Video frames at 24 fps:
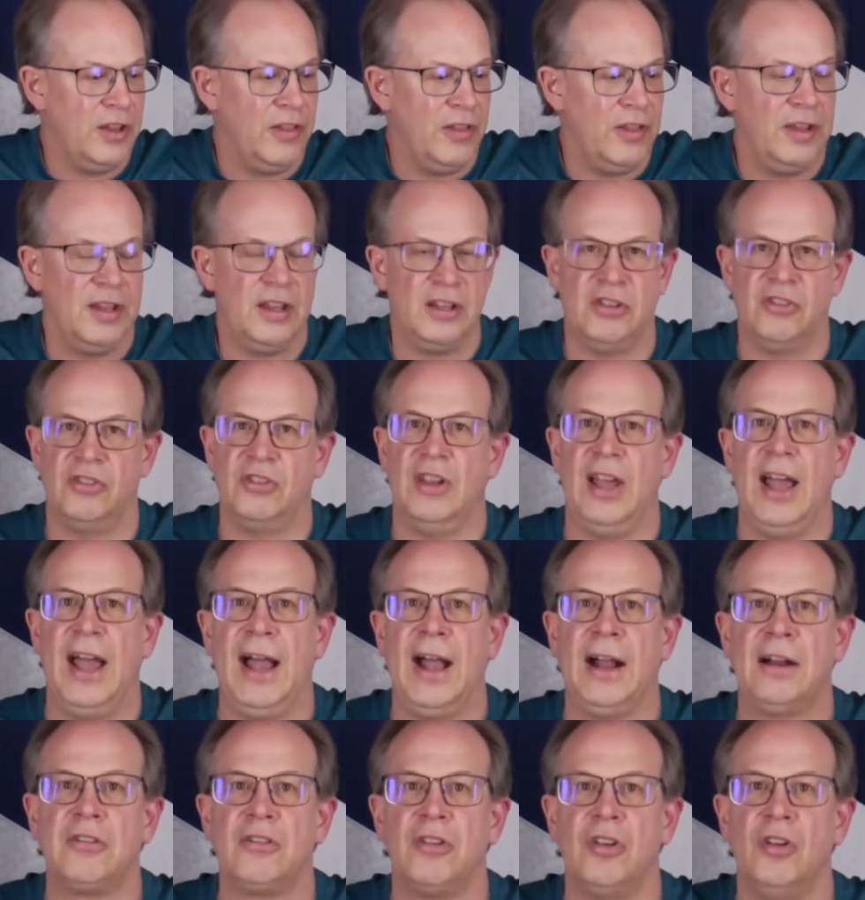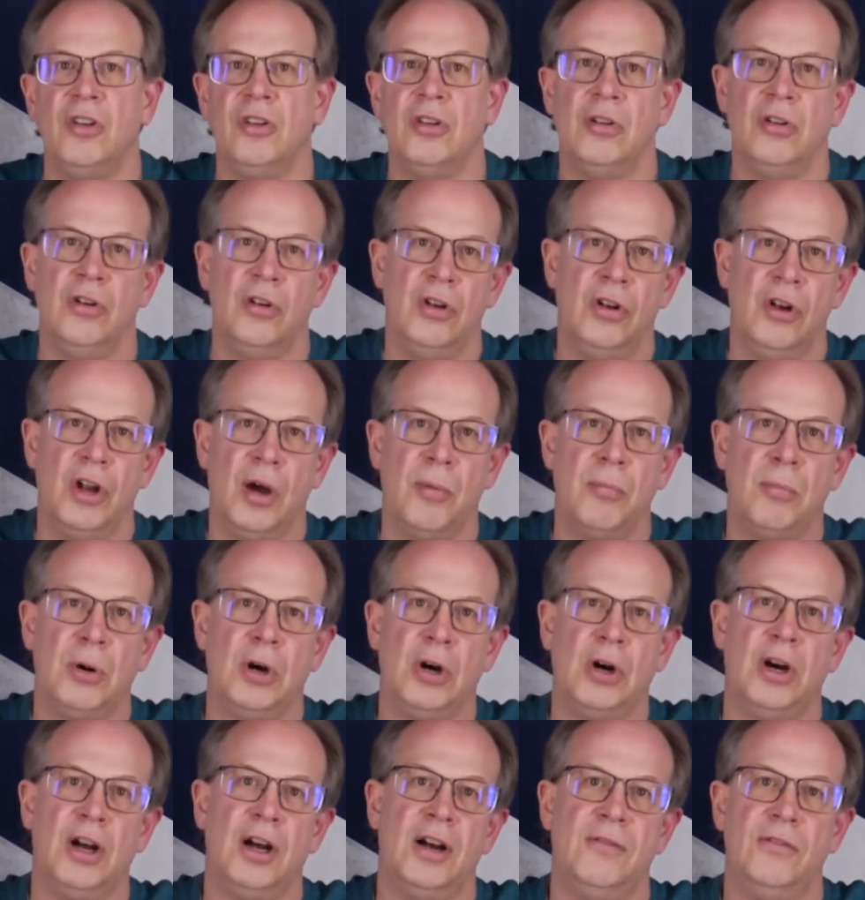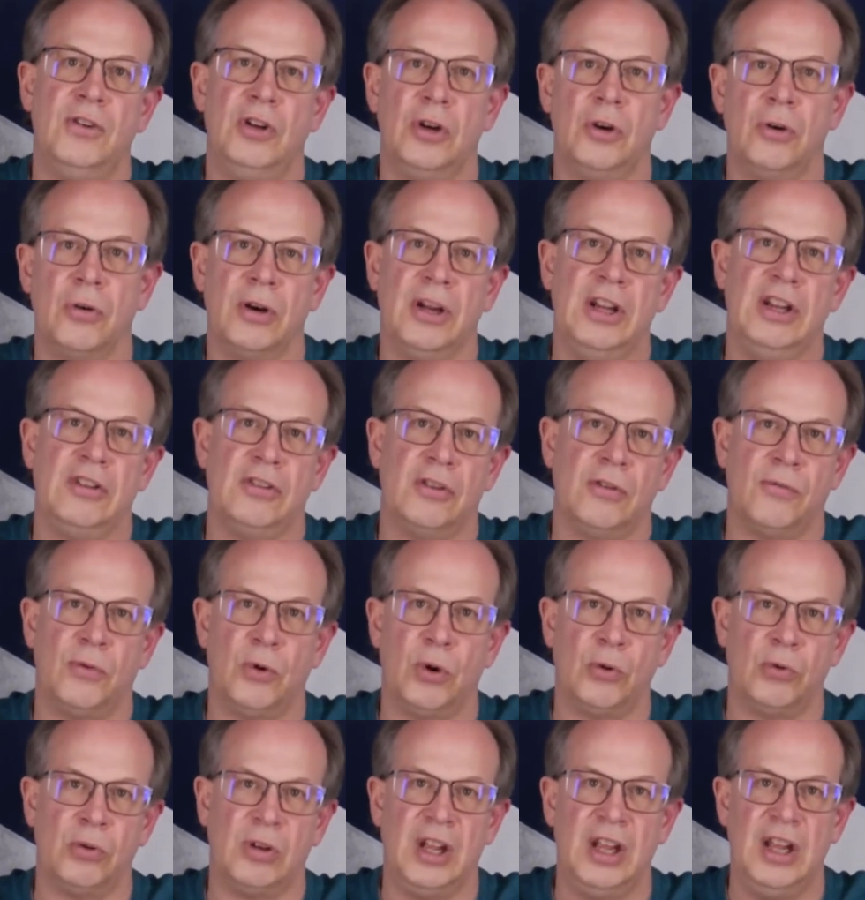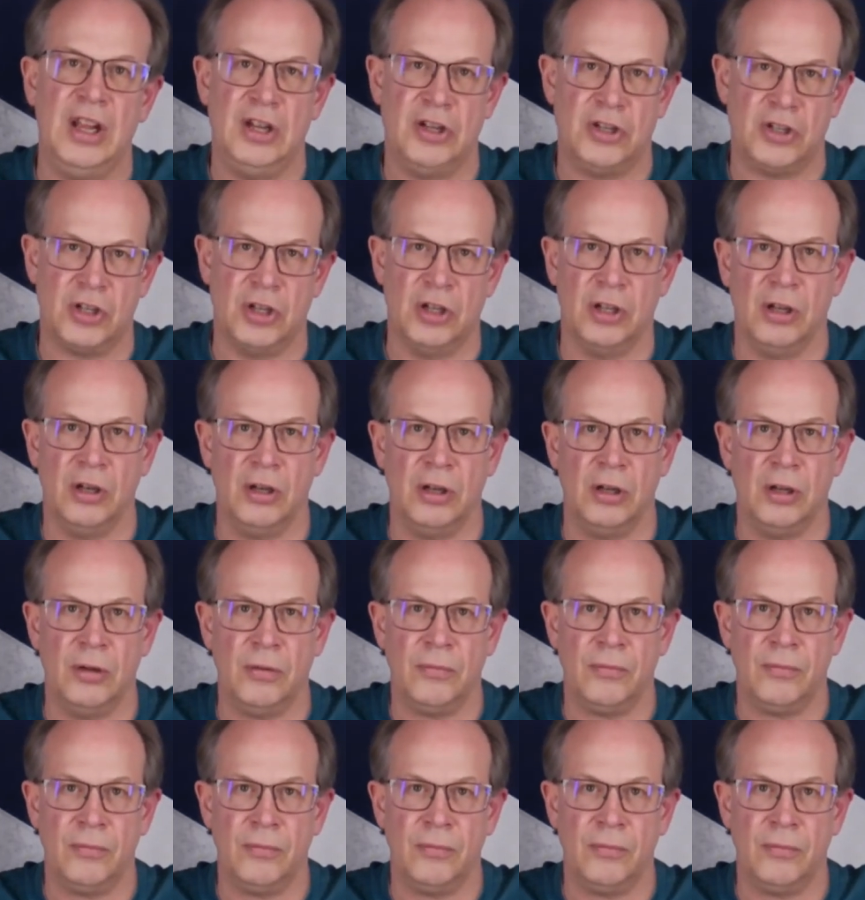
the exact number of degrees of rotation